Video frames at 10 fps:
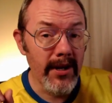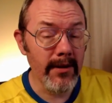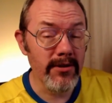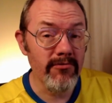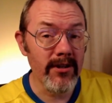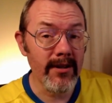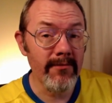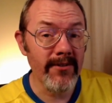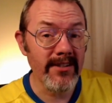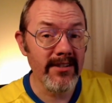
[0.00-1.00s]
now this real name
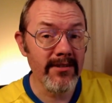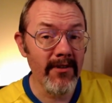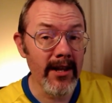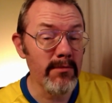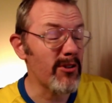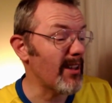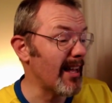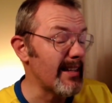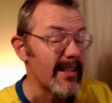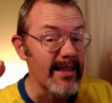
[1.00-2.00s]
fix is available
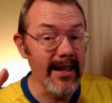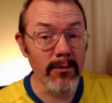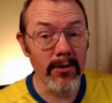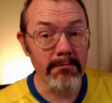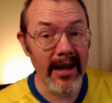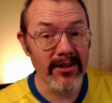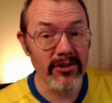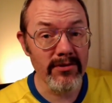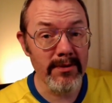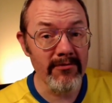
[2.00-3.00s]
and the day one patch
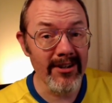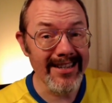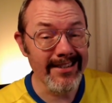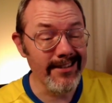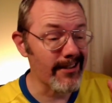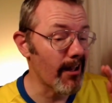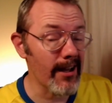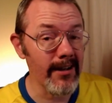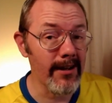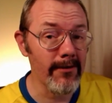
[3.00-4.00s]
has been released to
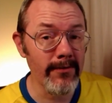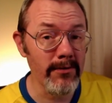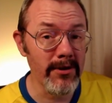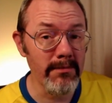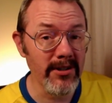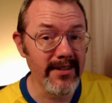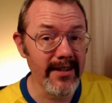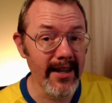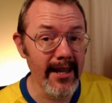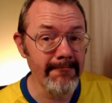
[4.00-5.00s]
iron out a few of the bugs in
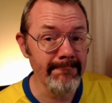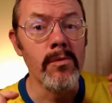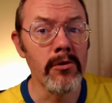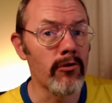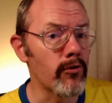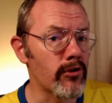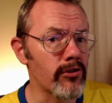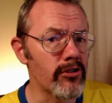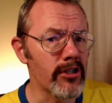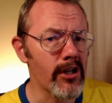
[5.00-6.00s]
the game. We're all
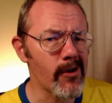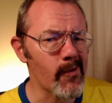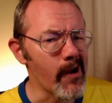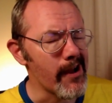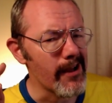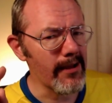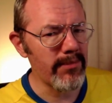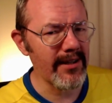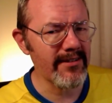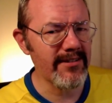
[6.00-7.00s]
good to go. I'm
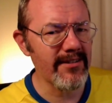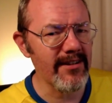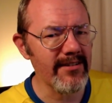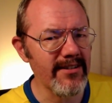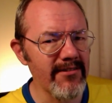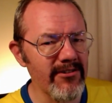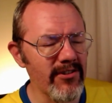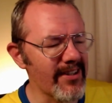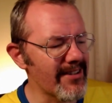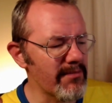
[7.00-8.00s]
planning to start a series
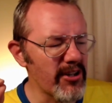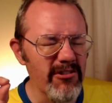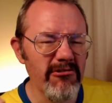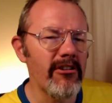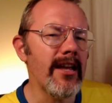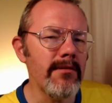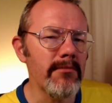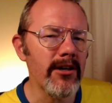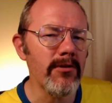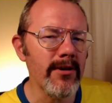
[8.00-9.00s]
on this. I'm going to create
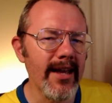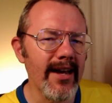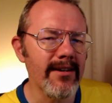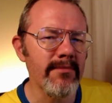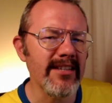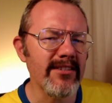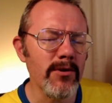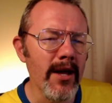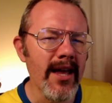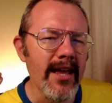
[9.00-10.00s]
my own academy,
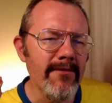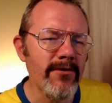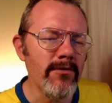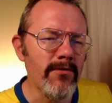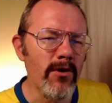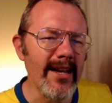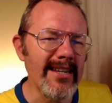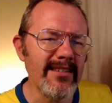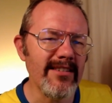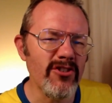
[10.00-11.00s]
so if you've got
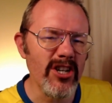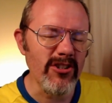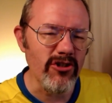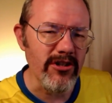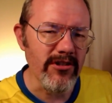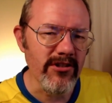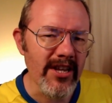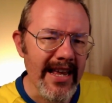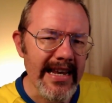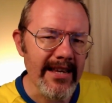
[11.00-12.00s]
any suggestions,
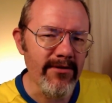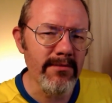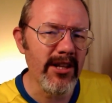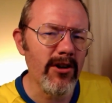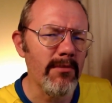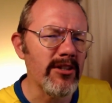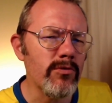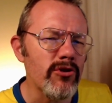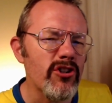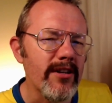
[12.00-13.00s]
leave them in the comments.
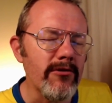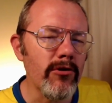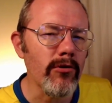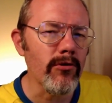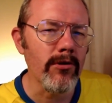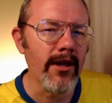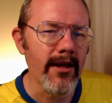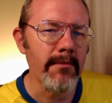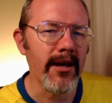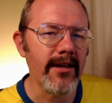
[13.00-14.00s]
What should I call
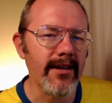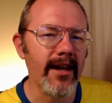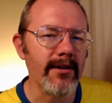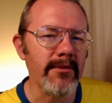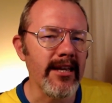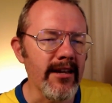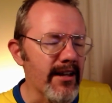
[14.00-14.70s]
my academy?